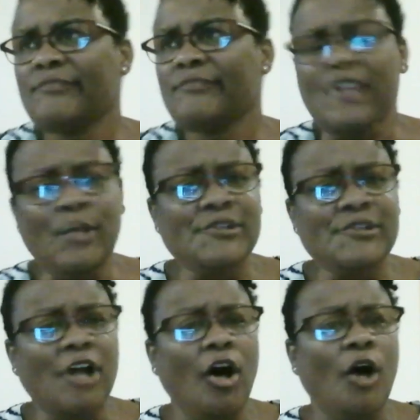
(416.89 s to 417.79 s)
he was
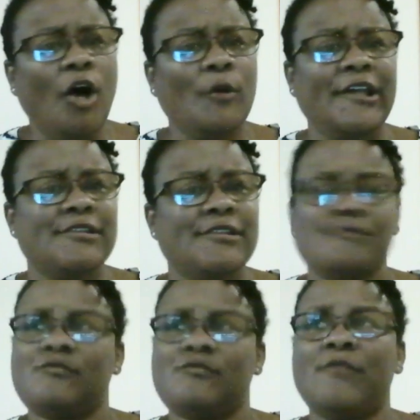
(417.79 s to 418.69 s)
always
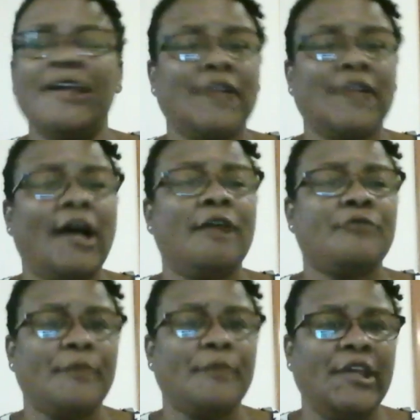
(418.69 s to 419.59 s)
make time
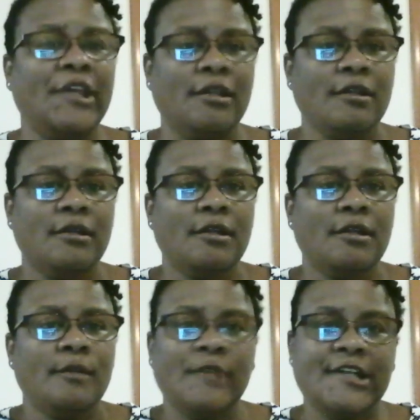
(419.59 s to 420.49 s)
for me,
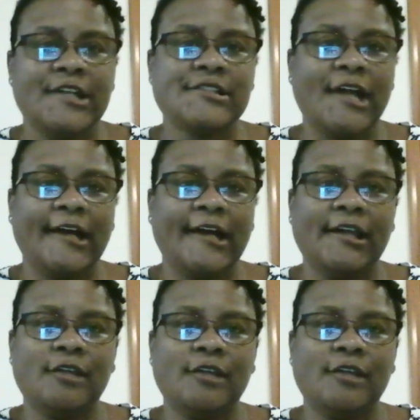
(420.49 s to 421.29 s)
because I